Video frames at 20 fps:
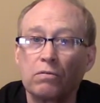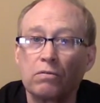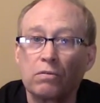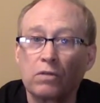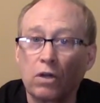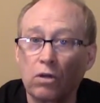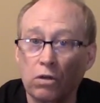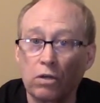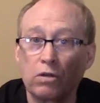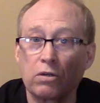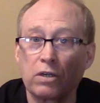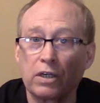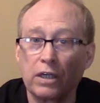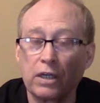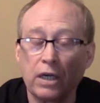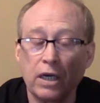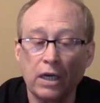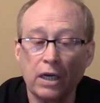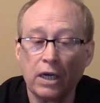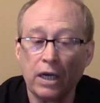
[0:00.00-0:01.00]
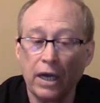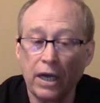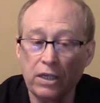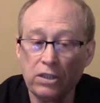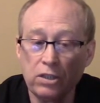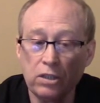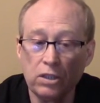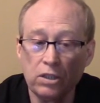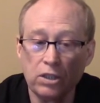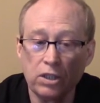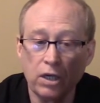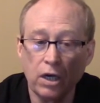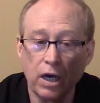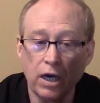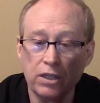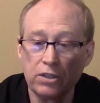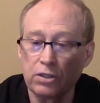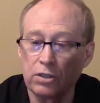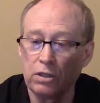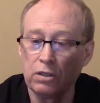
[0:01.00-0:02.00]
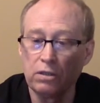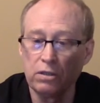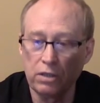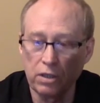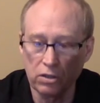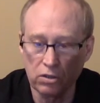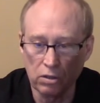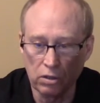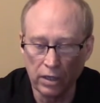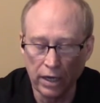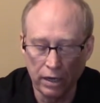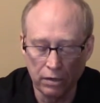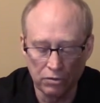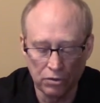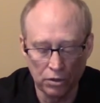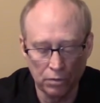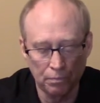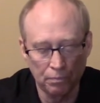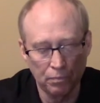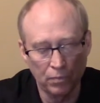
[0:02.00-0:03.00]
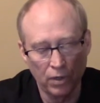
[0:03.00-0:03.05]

clearly. ACGIH disallows it.